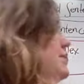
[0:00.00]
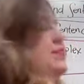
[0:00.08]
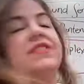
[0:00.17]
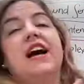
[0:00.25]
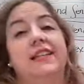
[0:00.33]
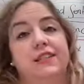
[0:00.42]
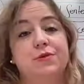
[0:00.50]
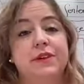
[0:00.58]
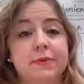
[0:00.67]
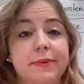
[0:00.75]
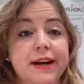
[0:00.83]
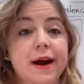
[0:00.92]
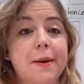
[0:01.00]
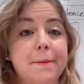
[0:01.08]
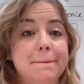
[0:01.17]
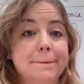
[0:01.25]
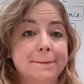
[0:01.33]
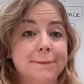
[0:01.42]
That's going to
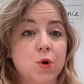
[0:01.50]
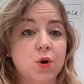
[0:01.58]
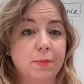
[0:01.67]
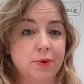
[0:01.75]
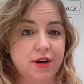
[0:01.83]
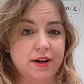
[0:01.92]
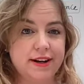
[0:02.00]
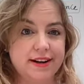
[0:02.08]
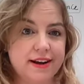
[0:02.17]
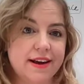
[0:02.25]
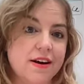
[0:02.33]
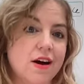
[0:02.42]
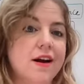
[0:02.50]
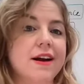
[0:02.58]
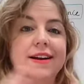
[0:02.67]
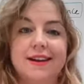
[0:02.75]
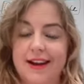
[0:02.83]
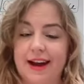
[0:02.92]
become more pertinent in our
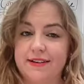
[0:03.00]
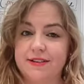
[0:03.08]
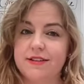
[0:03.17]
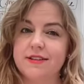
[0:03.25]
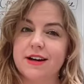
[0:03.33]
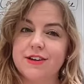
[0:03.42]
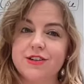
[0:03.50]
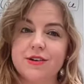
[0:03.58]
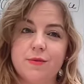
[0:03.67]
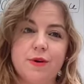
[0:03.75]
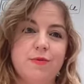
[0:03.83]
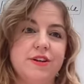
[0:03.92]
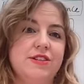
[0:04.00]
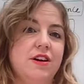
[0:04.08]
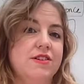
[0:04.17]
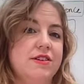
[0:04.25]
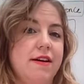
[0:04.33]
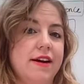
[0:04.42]
next discussion when we start
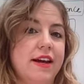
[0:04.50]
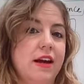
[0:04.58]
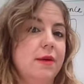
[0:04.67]
talking